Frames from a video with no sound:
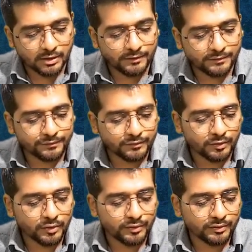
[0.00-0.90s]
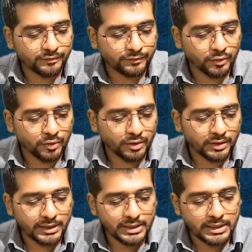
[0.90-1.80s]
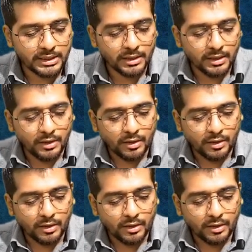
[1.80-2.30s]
of 4D